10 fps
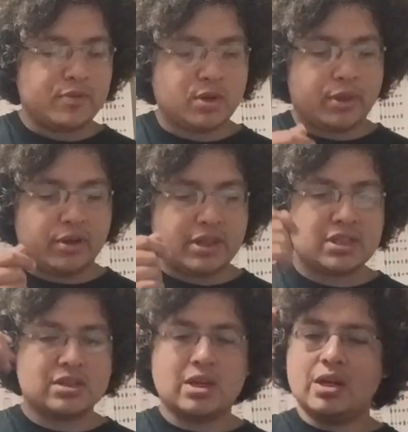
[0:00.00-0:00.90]
So whether
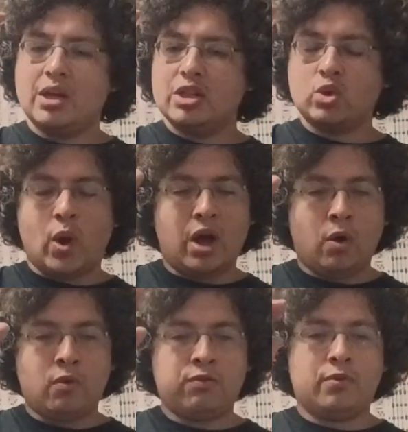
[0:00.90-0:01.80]
it's
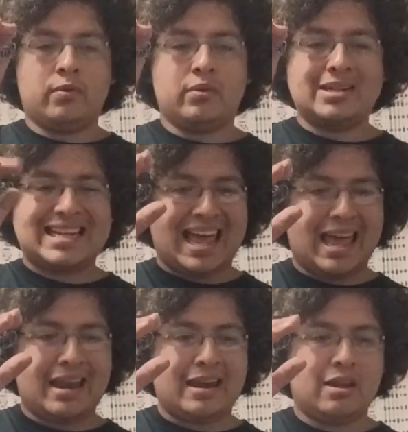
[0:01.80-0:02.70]
12,
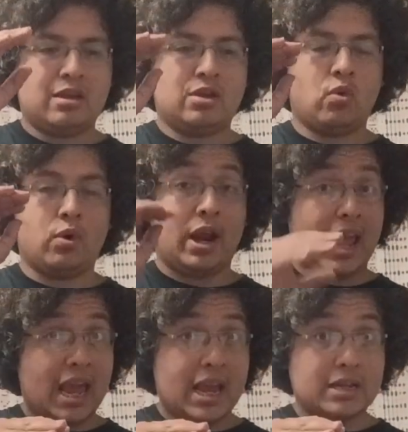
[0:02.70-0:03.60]
10, or
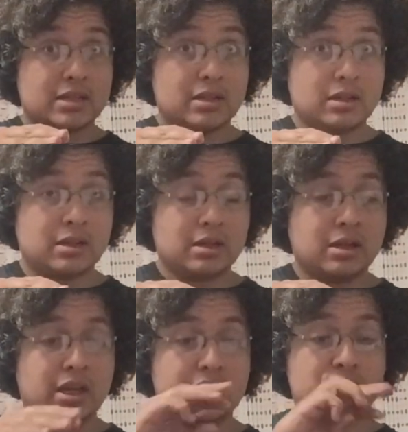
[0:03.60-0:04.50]
8.
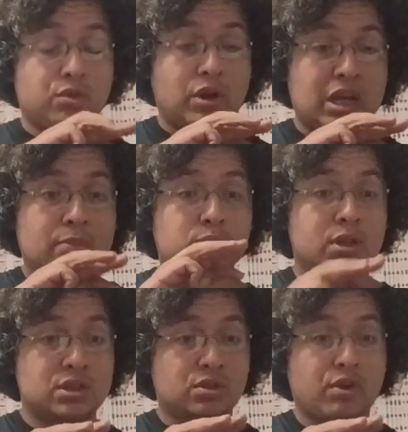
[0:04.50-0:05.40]
It's 3
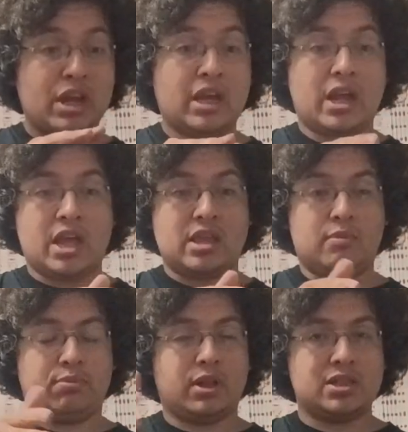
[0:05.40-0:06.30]
plus 3, and
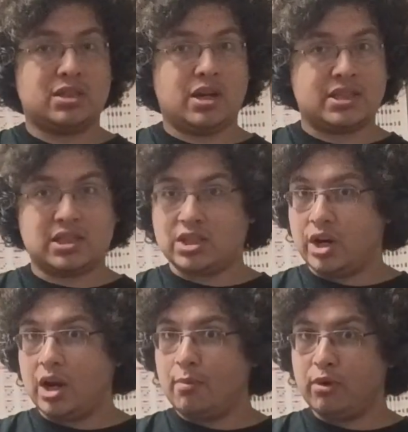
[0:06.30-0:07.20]
then plus the
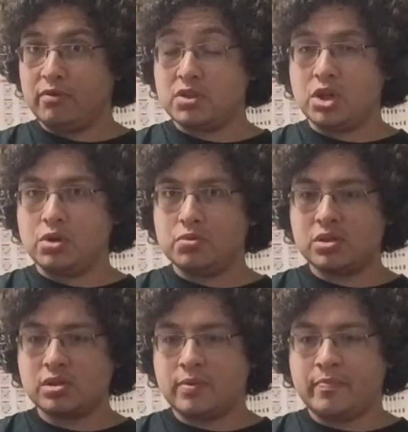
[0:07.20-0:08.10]
necessary number of
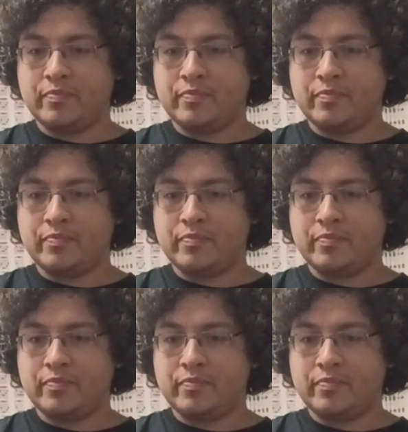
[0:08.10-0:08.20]
2s.